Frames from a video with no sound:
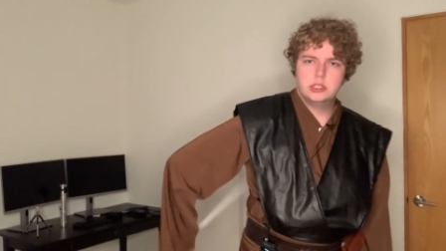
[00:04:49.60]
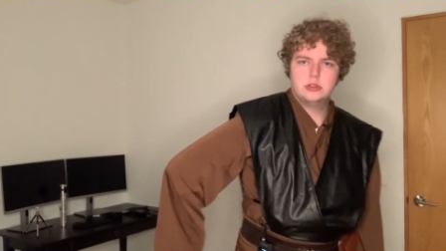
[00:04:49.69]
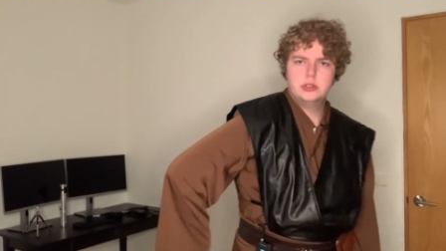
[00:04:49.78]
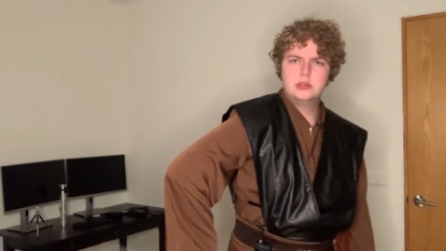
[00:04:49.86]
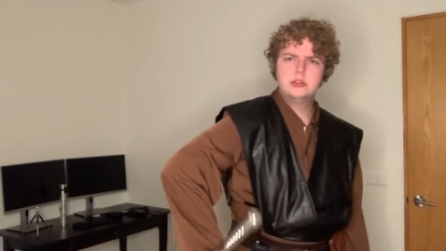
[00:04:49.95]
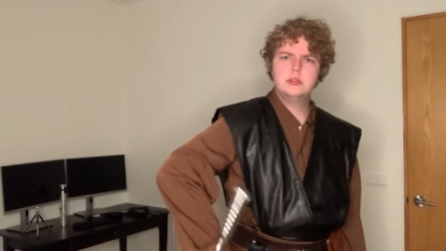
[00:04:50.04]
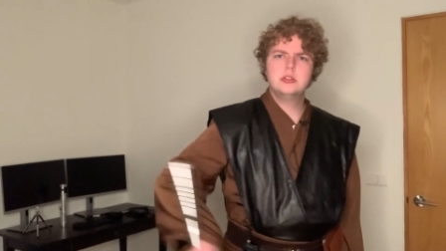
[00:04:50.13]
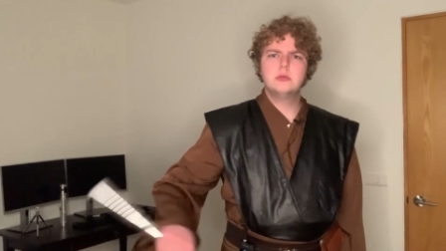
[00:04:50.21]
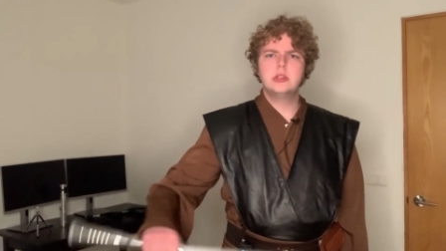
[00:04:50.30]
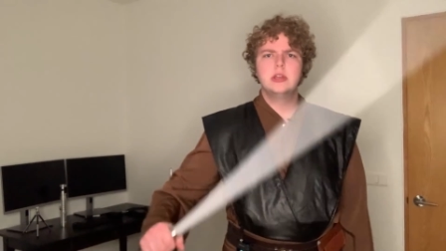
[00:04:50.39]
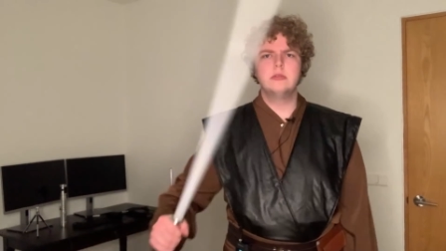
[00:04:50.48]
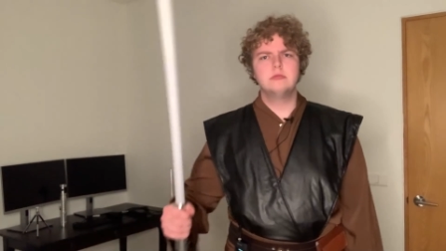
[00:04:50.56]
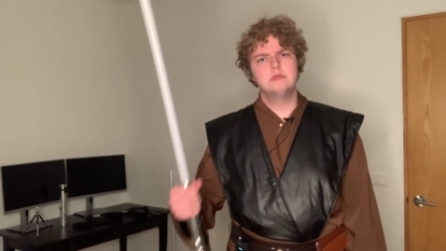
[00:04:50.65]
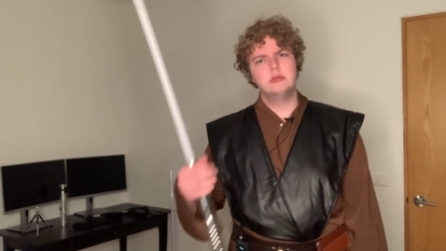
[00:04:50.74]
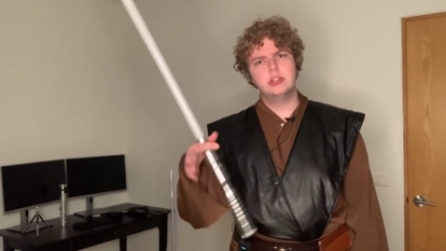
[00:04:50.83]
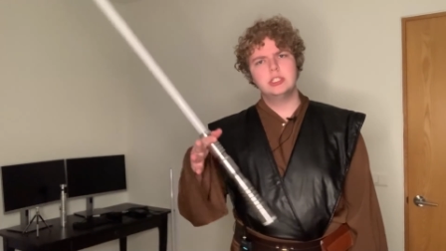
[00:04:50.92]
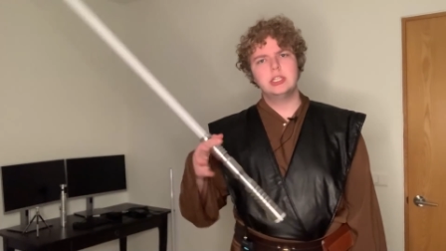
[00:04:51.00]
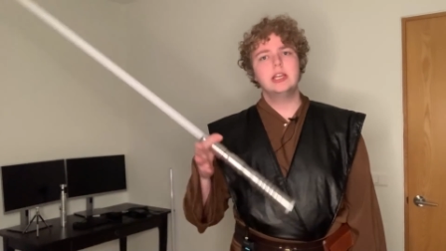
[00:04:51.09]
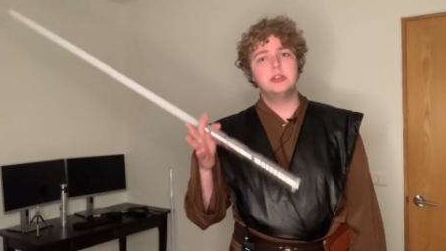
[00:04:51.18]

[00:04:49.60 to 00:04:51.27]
Actually, you can do this without this.